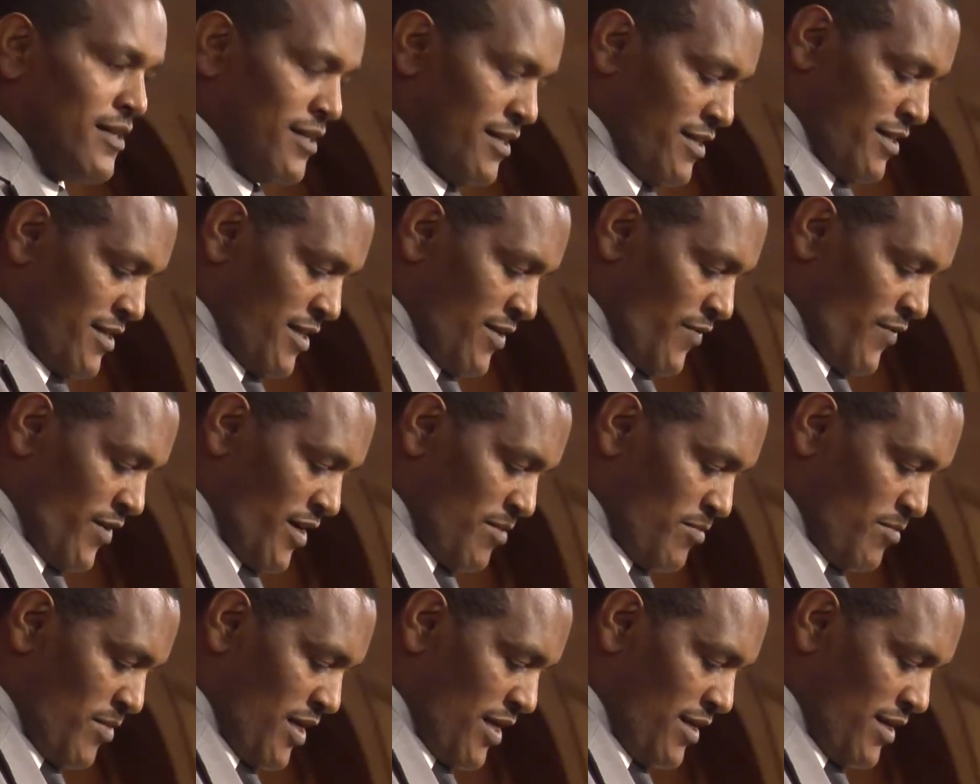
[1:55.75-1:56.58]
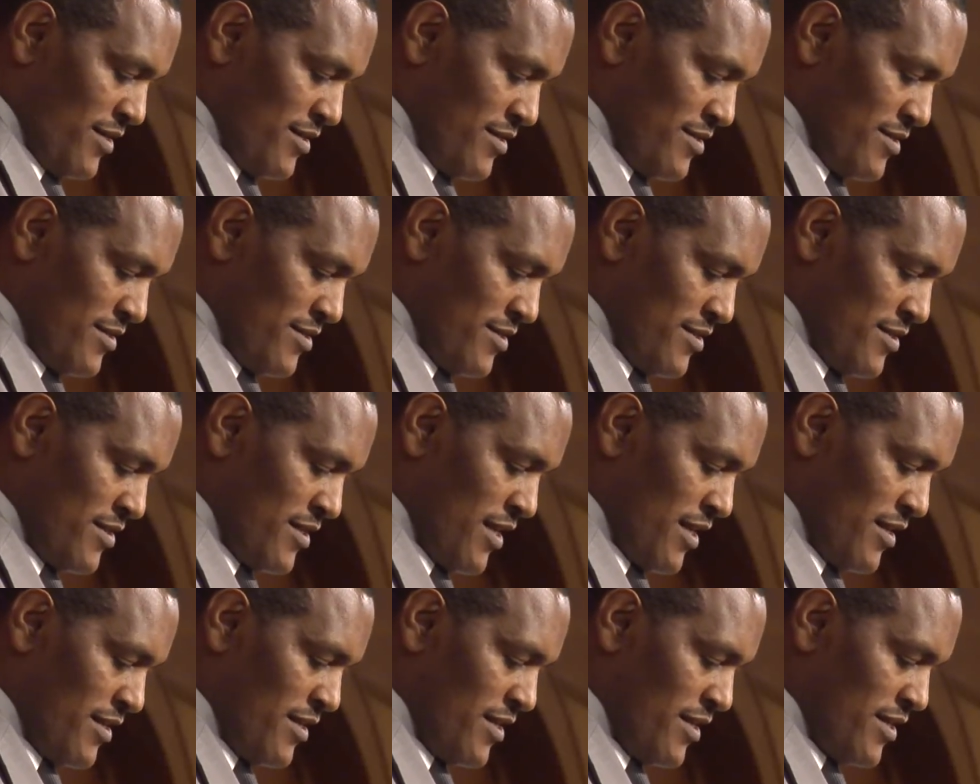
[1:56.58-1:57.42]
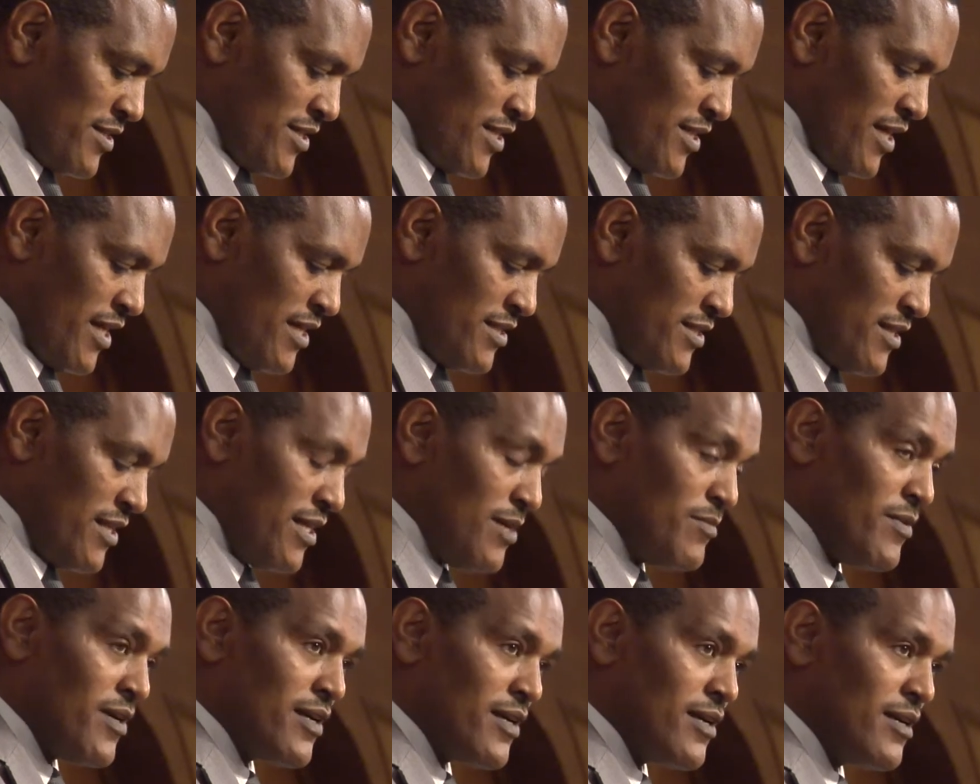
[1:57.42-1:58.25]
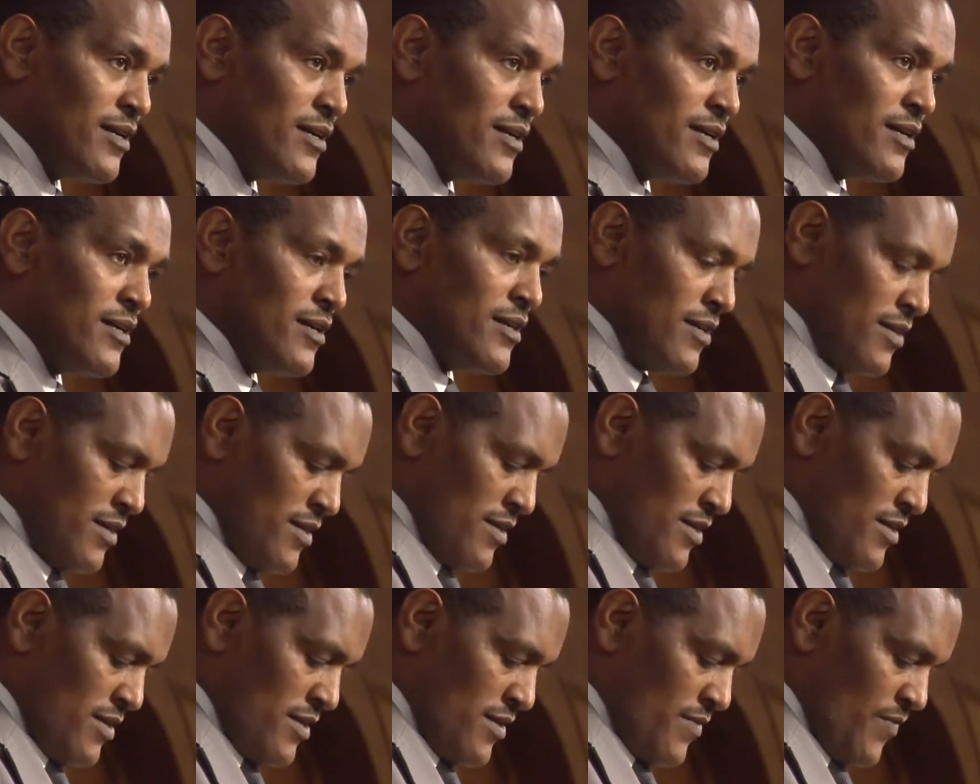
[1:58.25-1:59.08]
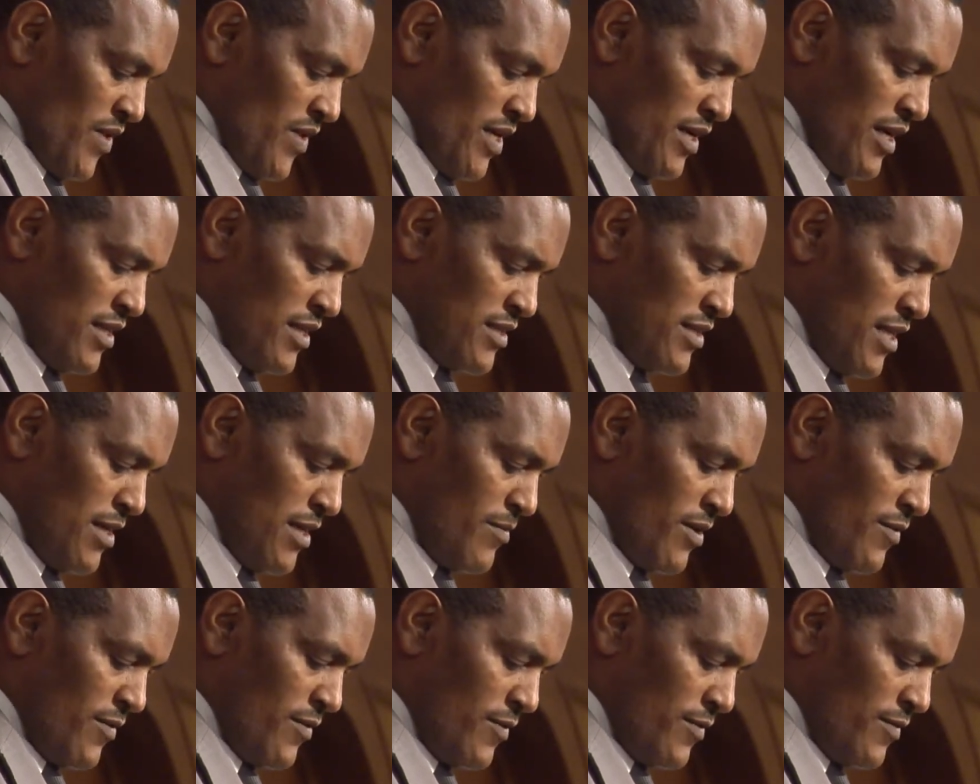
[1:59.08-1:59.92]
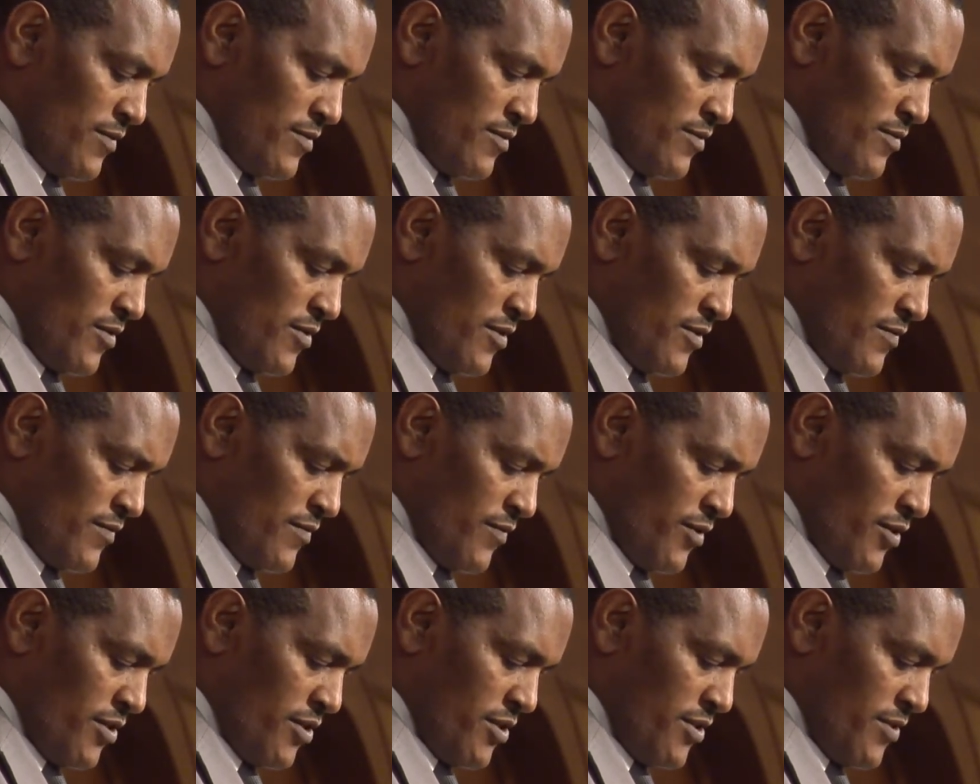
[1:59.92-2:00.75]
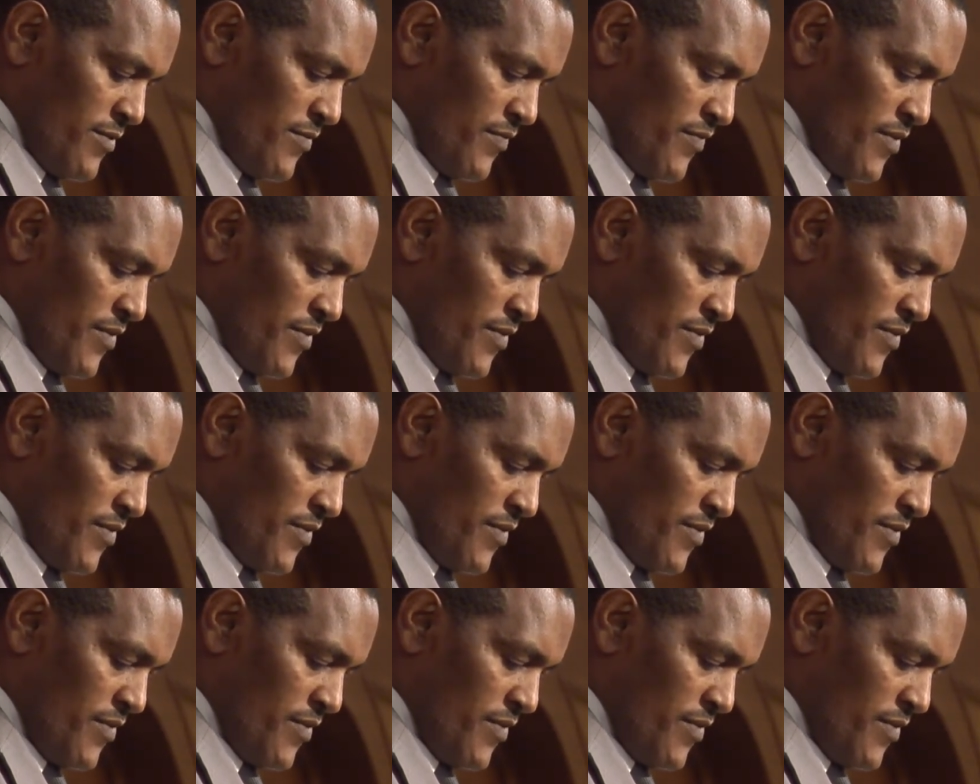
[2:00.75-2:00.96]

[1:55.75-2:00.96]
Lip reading: and a farmland that needs healthy labor, the healthy labor force.